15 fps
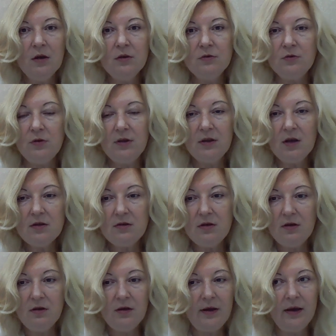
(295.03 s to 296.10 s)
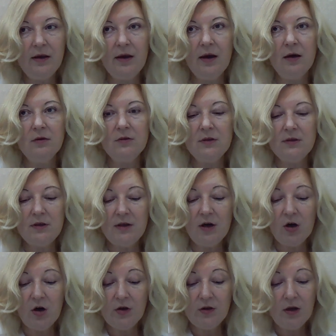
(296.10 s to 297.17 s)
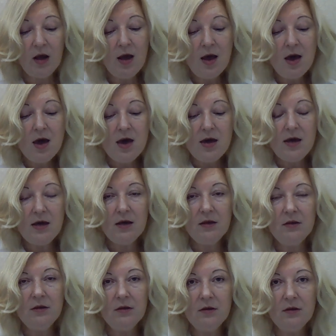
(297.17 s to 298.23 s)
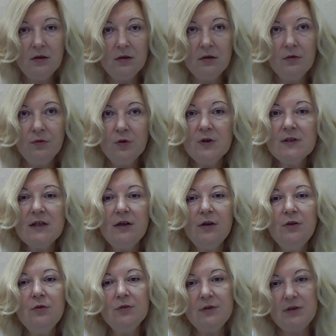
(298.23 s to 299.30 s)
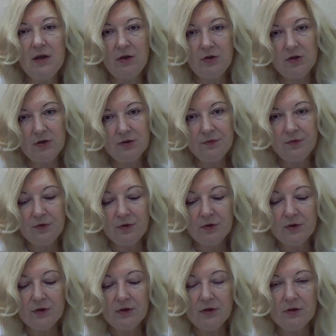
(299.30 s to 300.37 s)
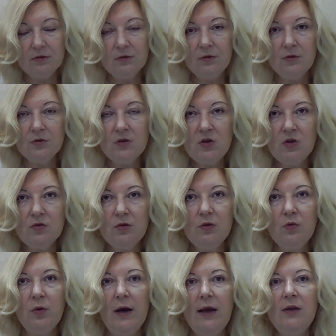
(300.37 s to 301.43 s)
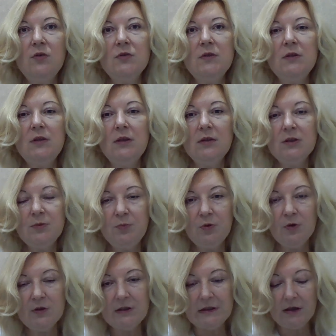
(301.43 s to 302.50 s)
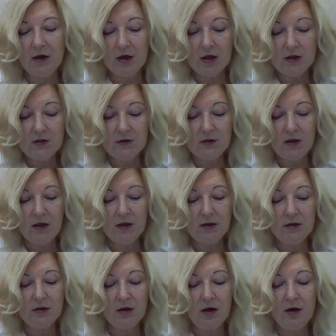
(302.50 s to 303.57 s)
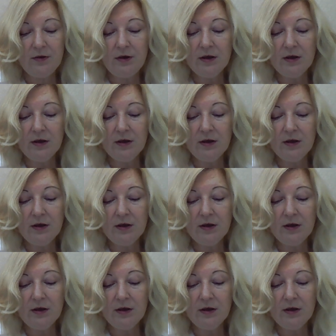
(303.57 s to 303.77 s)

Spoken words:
doing nothing, hanging out in the yard. And of course, there are youth centers for those children who are interested in sports, arts, and other